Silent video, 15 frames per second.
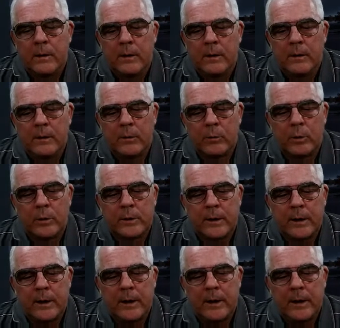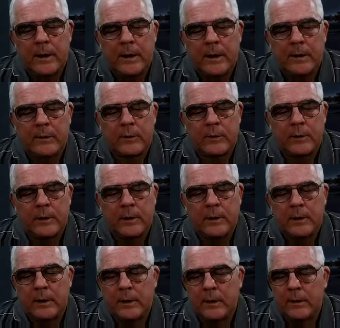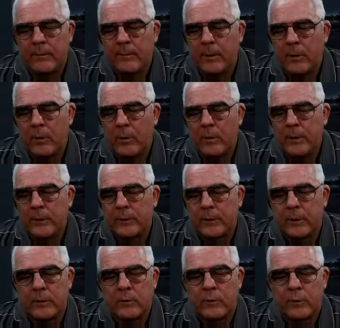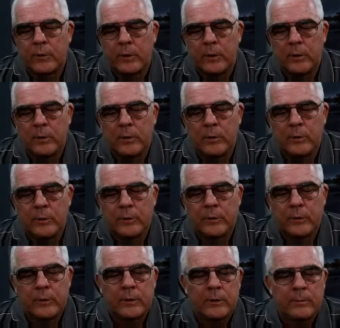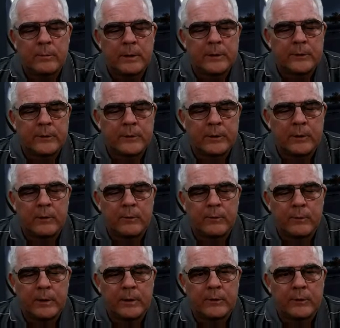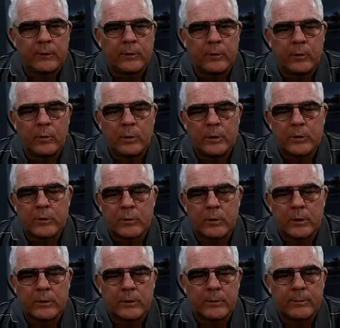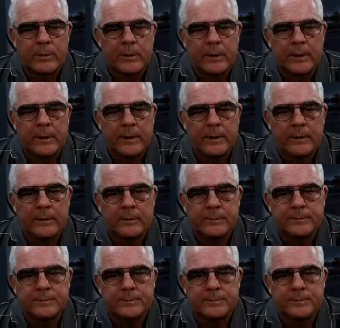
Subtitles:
Now rook a to e8. I'm always confused myself as to which rook to play out.